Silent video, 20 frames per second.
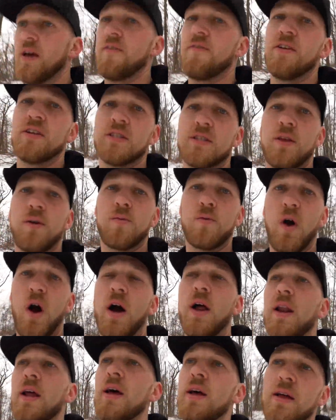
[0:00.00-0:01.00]
if it's the
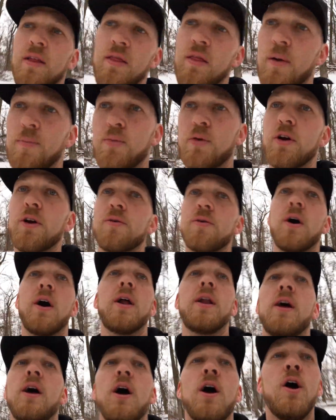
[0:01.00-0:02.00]
rut, the
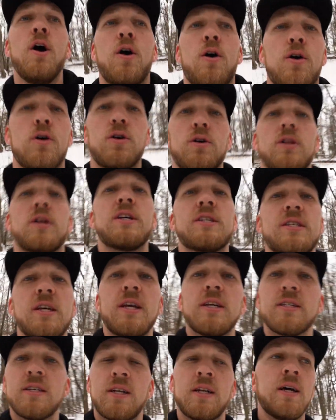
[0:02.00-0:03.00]
pre-rut, early
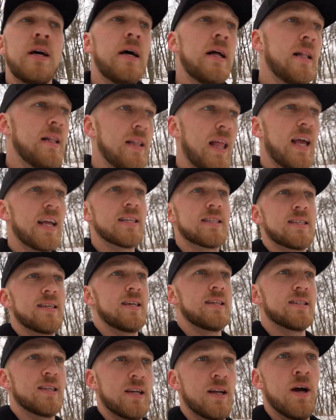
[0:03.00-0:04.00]
season, late
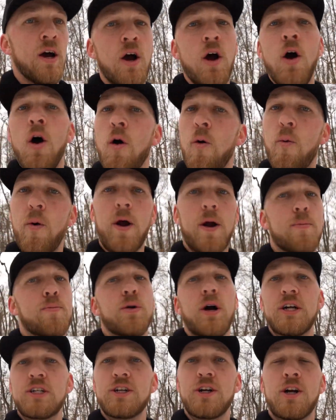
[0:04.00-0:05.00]
season, where
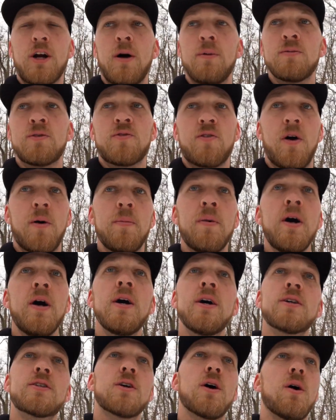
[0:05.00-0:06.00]
pressure comes from.
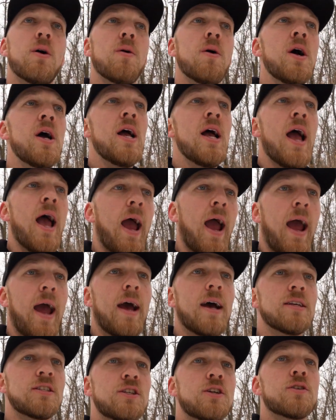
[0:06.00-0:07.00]
So
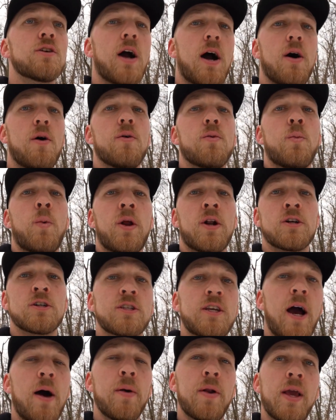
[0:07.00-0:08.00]
as you're out winter
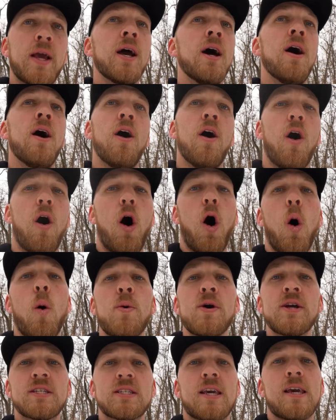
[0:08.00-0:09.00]
scouting,
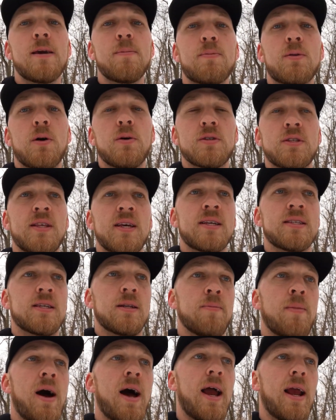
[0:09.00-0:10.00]
always keep those things in
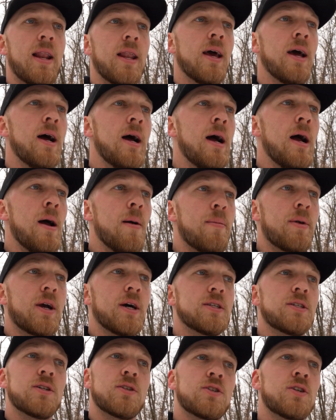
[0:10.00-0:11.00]
mind,
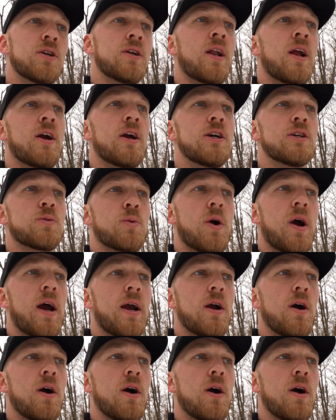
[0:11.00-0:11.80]
because there are certain areas where I